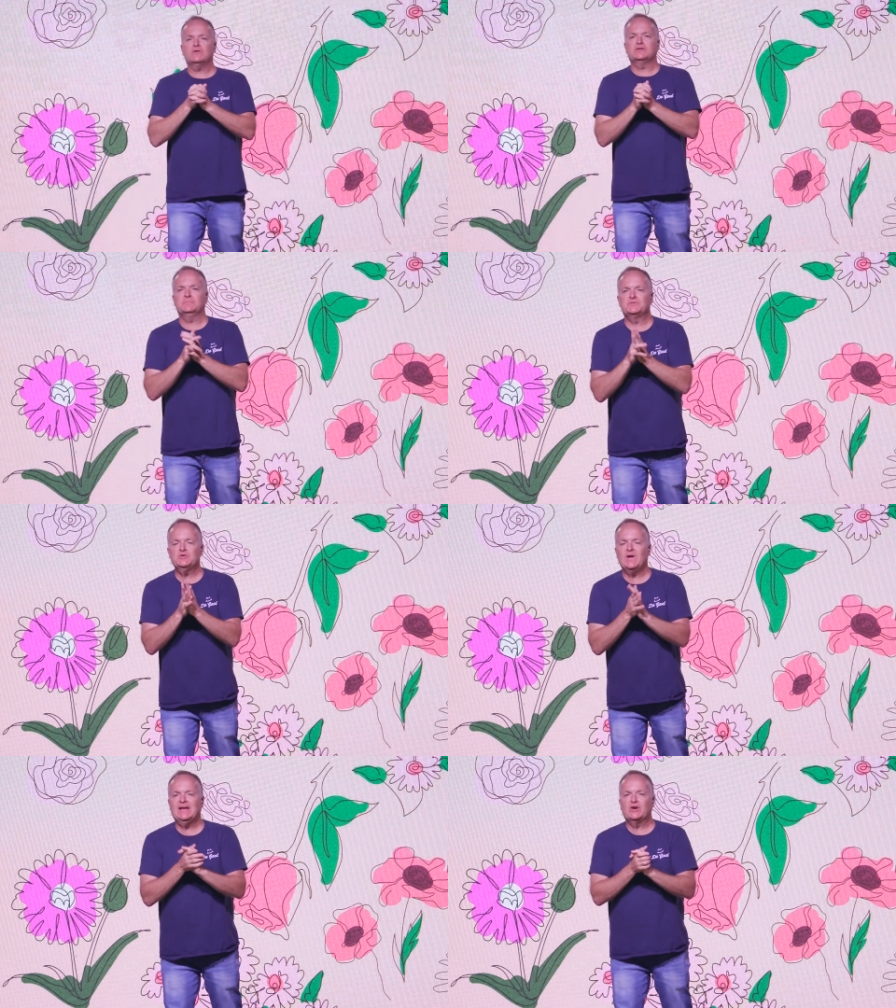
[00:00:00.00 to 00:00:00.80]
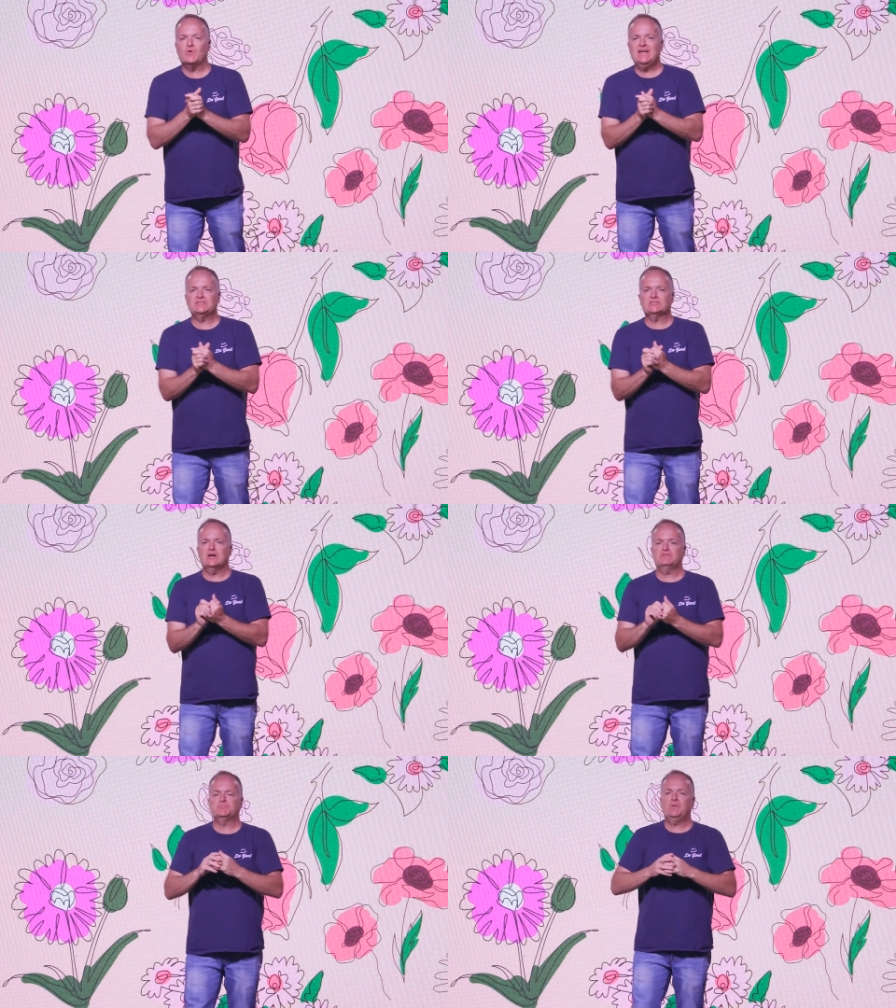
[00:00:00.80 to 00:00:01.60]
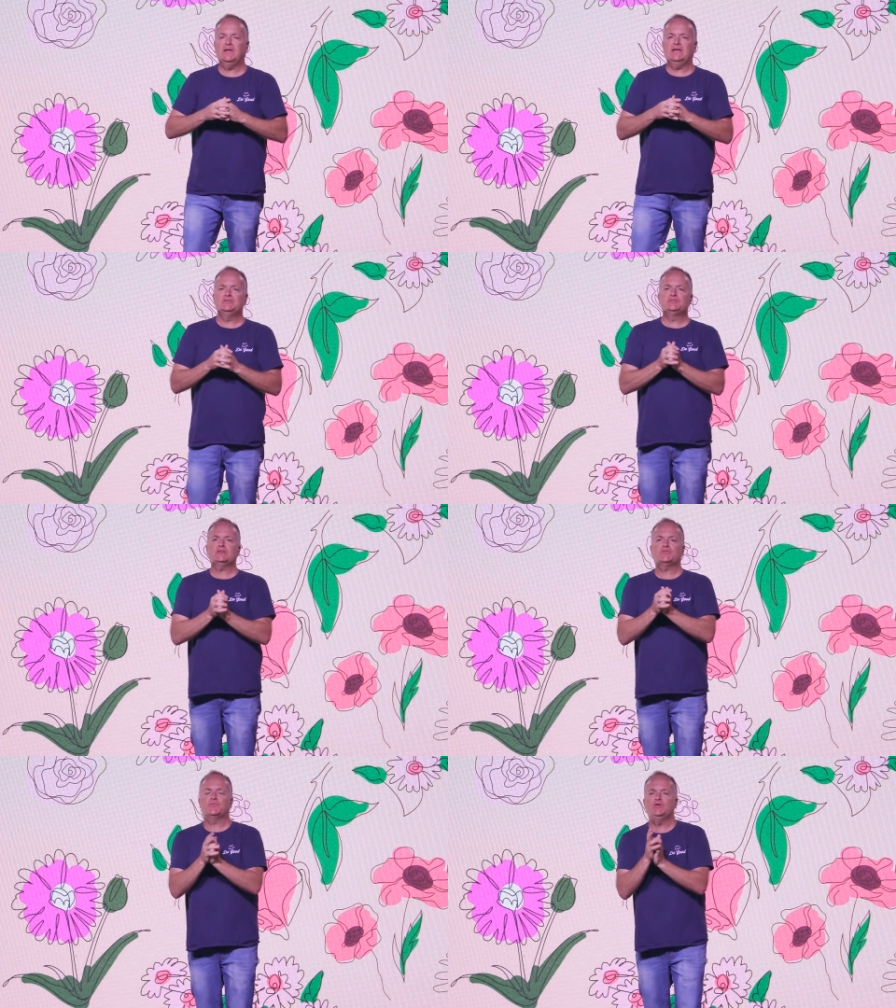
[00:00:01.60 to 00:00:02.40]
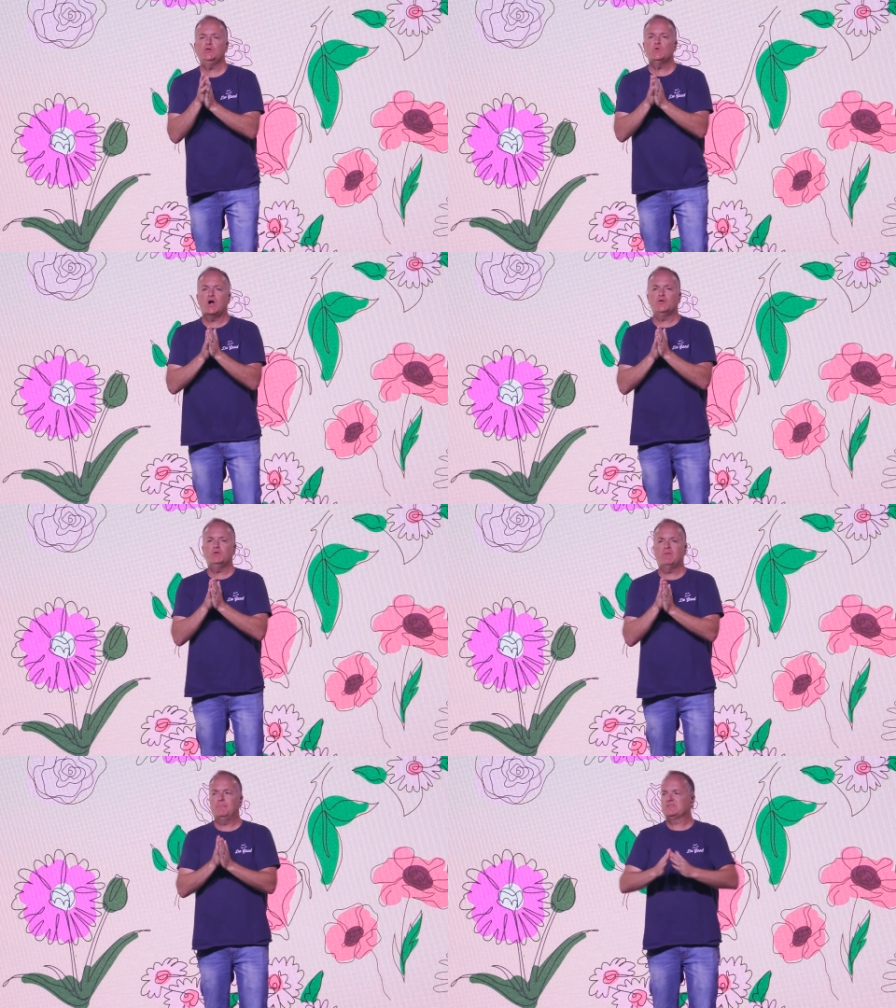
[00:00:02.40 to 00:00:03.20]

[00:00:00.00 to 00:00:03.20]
welcome to a great service plan just for you, all you mamas.